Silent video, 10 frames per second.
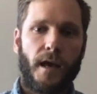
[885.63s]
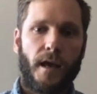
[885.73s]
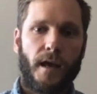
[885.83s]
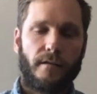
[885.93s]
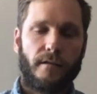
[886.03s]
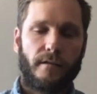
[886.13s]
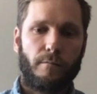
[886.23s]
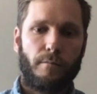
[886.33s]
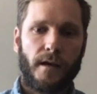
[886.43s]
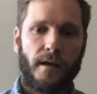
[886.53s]
and
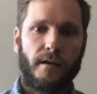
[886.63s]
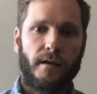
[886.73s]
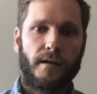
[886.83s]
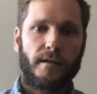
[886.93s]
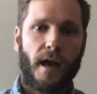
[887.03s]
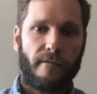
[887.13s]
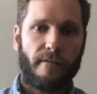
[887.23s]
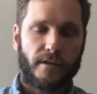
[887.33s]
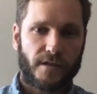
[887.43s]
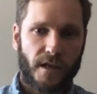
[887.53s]
be and
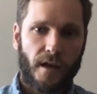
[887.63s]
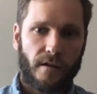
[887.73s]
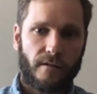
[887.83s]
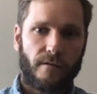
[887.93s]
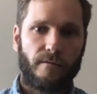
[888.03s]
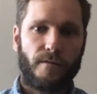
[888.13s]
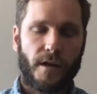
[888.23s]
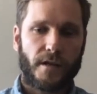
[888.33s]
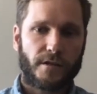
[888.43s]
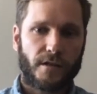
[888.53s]
have it sit
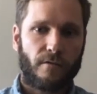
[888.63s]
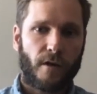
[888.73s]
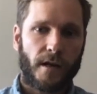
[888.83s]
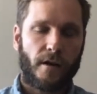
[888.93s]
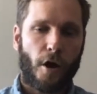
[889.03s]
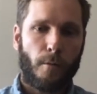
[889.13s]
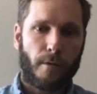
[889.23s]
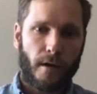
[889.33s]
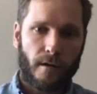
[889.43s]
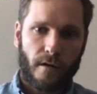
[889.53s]
finished and ready to
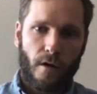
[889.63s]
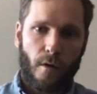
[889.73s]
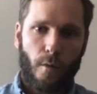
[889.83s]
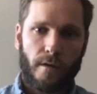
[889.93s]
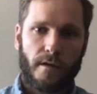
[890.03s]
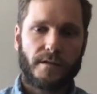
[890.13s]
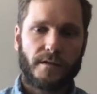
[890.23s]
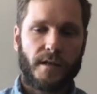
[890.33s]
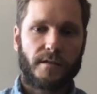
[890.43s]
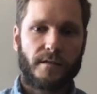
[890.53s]
open when
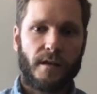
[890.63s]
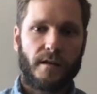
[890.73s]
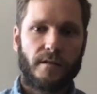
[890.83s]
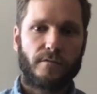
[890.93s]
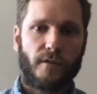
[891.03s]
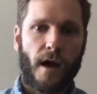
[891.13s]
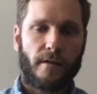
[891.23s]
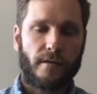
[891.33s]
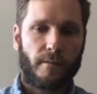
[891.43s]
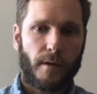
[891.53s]
this thing ends
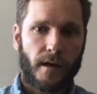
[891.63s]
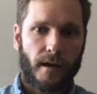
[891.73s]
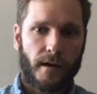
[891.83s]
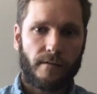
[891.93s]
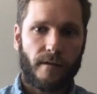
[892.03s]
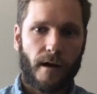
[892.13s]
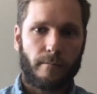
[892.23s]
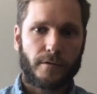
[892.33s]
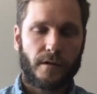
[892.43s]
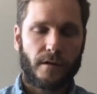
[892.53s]
rather than being
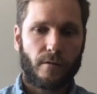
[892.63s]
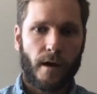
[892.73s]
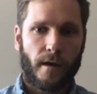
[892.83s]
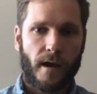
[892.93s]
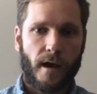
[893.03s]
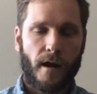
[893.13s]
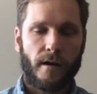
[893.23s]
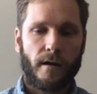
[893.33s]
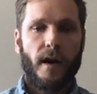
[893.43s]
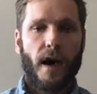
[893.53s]
95% of the way
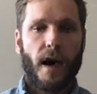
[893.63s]
there,